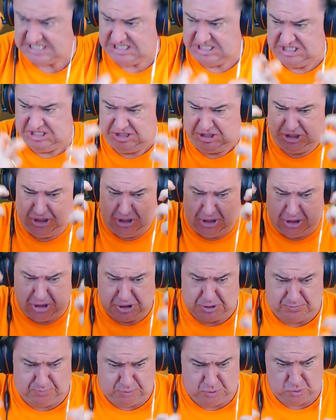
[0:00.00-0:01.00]
and the
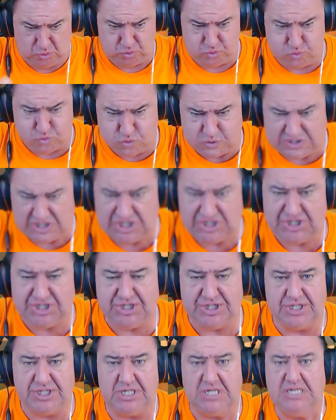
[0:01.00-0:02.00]

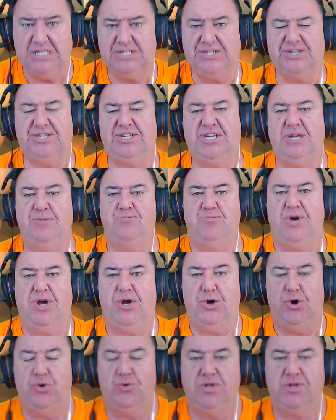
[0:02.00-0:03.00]
inspiration to get my
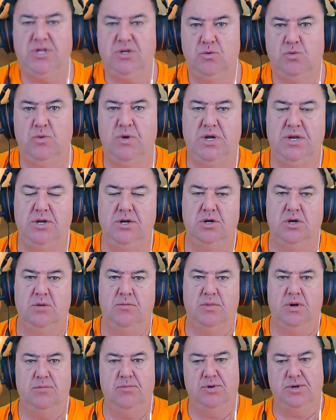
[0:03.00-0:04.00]
only win here on
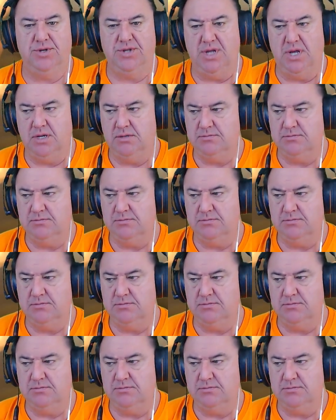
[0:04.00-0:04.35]
my birthday.